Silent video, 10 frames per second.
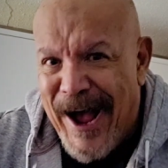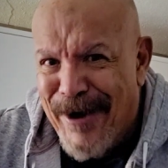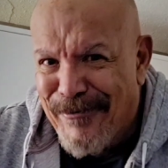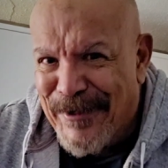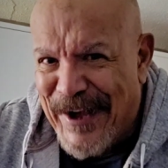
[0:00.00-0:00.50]

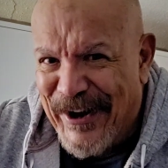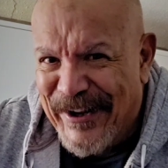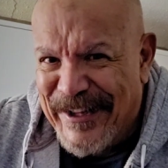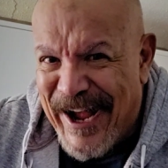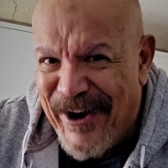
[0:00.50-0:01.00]
And without
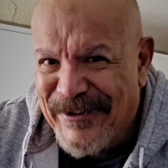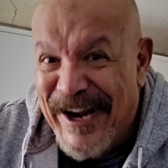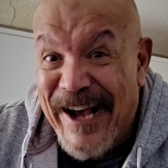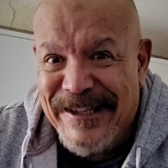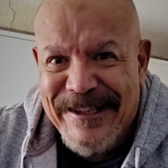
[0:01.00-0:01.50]
a doubt,
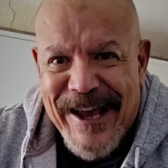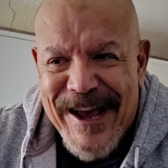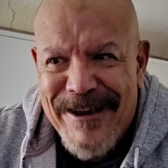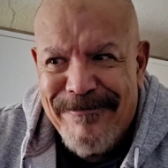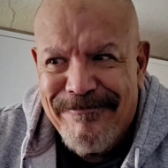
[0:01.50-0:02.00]
I
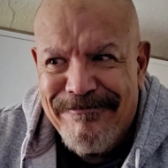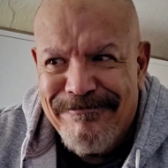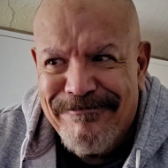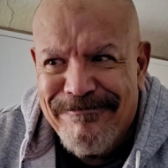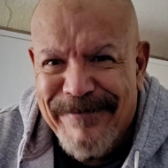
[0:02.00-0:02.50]
say
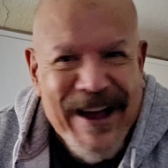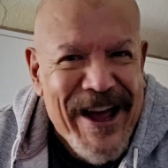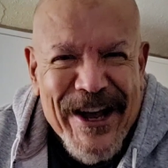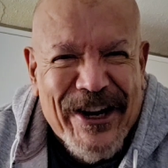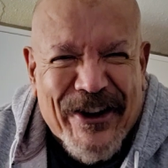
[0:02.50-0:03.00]

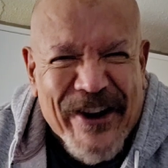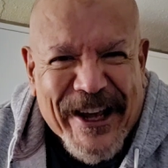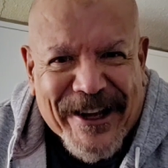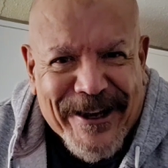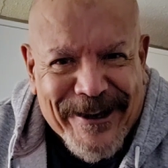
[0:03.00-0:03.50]

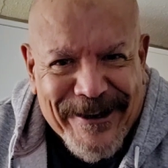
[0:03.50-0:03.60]
Greek.